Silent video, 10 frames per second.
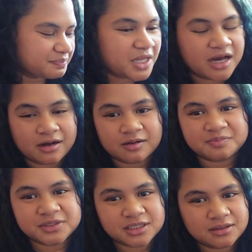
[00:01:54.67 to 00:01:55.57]

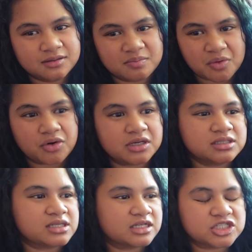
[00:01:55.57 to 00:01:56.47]
helped the
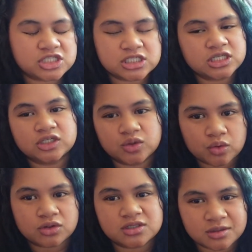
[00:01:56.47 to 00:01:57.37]
boys and she
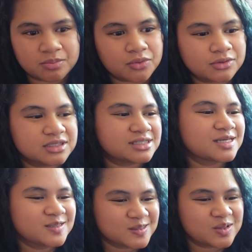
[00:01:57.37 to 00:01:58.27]
adores the boys,
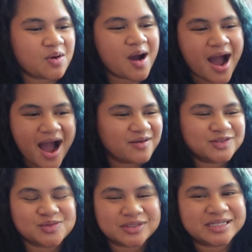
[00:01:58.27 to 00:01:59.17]
so I
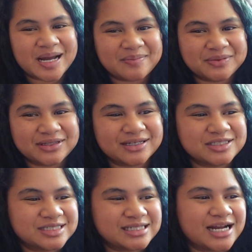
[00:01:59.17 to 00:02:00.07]
was really happy that
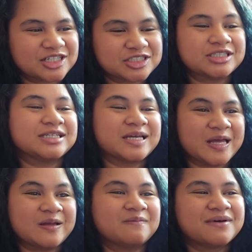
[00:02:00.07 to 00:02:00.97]
she actually
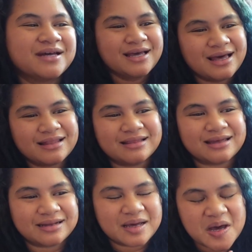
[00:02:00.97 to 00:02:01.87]
came and
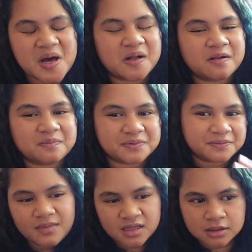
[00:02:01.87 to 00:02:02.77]
then helped
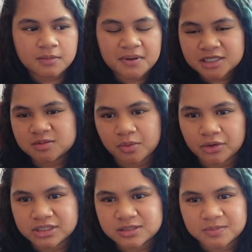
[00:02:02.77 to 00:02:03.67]
the Beck's
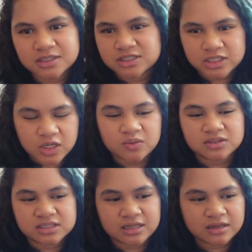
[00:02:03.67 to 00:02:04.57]
boys, because she always
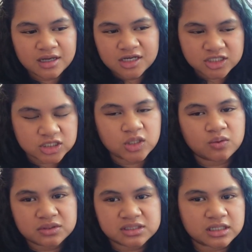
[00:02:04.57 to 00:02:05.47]

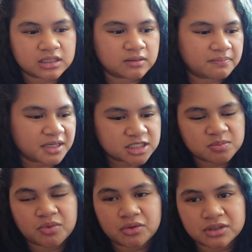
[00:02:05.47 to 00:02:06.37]
say Beck's
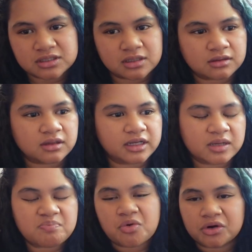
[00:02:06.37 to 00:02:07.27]
boys are
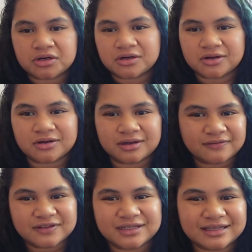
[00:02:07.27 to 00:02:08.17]
important to her and
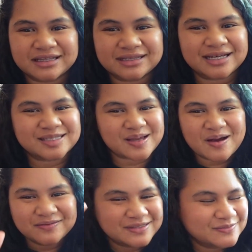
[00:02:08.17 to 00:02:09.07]
everything like that. So
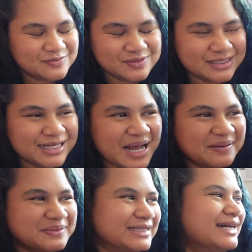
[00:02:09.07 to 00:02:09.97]
I was really
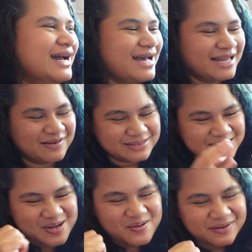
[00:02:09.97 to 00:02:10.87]
happy and I was
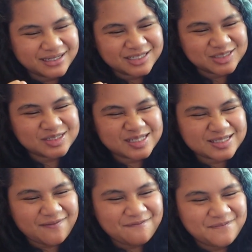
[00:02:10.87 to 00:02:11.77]
like, oh my god,
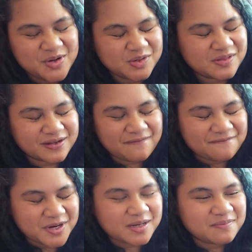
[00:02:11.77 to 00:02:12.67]
you're like a
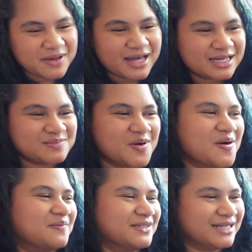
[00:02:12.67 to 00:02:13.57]
freaking badass
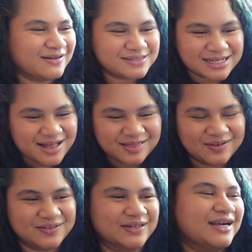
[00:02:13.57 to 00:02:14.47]
mom, and I was like, I
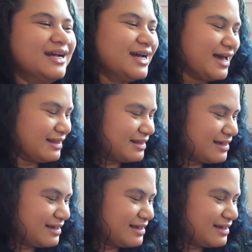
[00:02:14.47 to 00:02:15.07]
love her. And